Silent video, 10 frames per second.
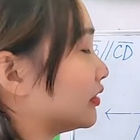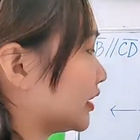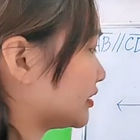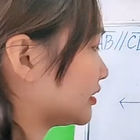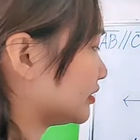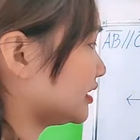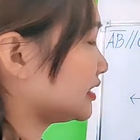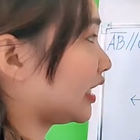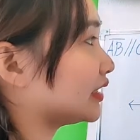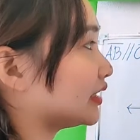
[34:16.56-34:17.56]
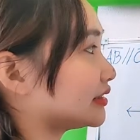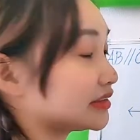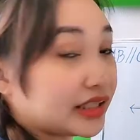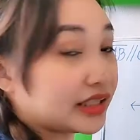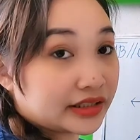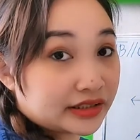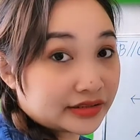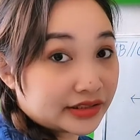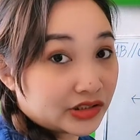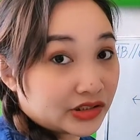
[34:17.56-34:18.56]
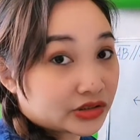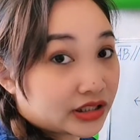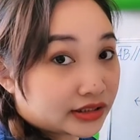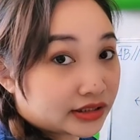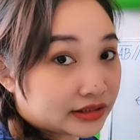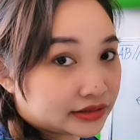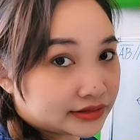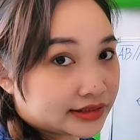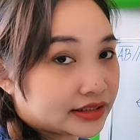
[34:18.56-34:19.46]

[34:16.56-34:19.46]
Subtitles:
so this is alternate interior angles.